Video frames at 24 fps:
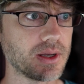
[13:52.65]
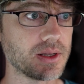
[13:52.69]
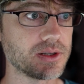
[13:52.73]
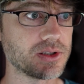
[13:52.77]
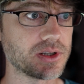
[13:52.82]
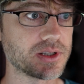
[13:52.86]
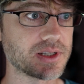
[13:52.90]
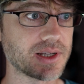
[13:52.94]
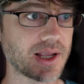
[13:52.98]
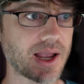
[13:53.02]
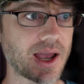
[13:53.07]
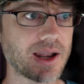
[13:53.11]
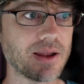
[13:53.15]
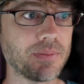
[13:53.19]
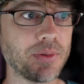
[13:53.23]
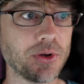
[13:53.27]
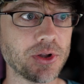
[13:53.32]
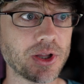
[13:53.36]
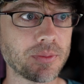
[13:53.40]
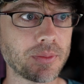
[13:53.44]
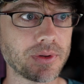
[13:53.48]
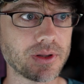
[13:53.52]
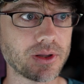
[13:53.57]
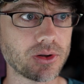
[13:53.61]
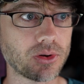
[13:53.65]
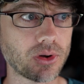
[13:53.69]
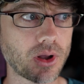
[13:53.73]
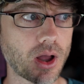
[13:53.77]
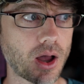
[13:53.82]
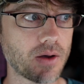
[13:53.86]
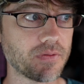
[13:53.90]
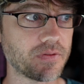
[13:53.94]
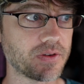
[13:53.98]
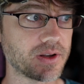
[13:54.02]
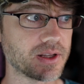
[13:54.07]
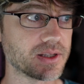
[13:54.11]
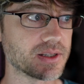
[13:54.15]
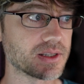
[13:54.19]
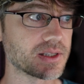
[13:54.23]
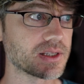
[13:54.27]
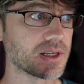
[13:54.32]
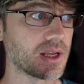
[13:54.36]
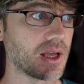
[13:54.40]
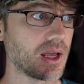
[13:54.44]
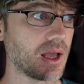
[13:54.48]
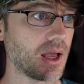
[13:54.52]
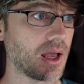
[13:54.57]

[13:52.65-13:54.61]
just to kind of build up a little confidence.